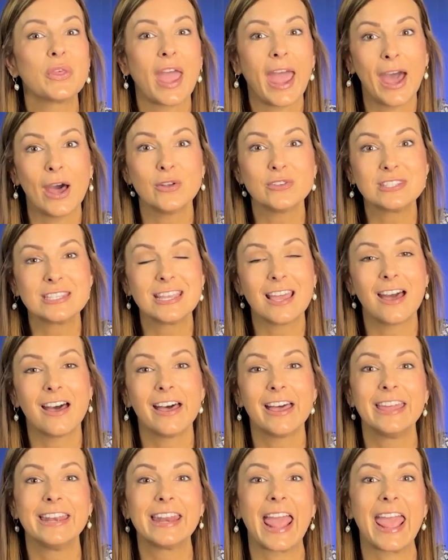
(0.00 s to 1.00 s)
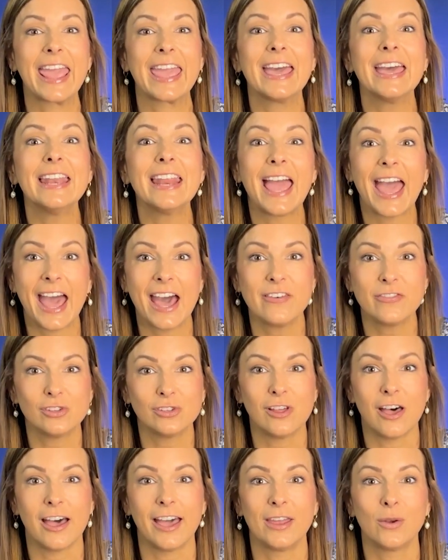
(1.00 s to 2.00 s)
Halcyon and
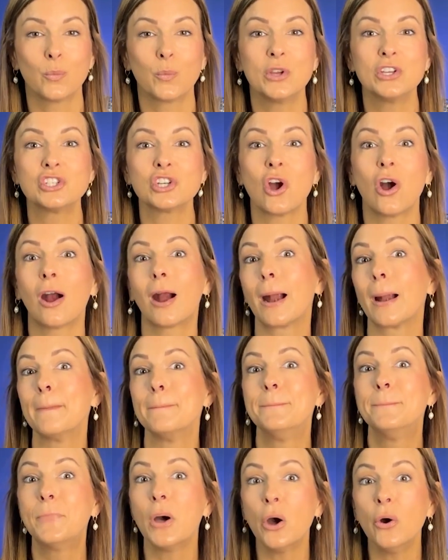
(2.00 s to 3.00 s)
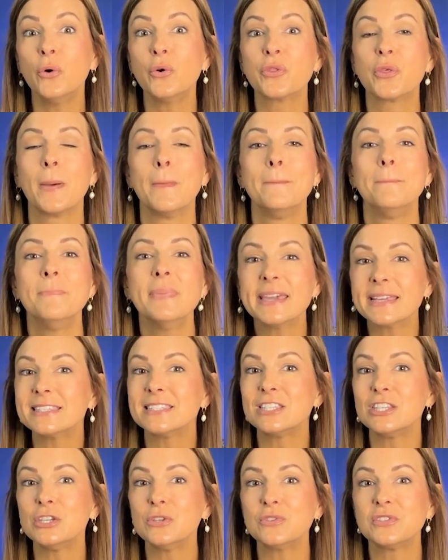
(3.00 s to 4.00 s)
Avalon, which are both
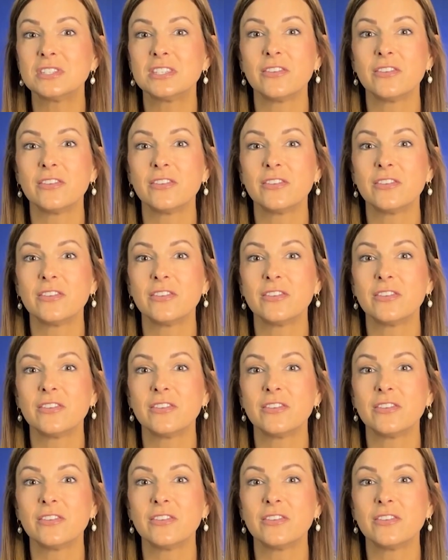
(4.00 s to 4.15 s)
mixed-use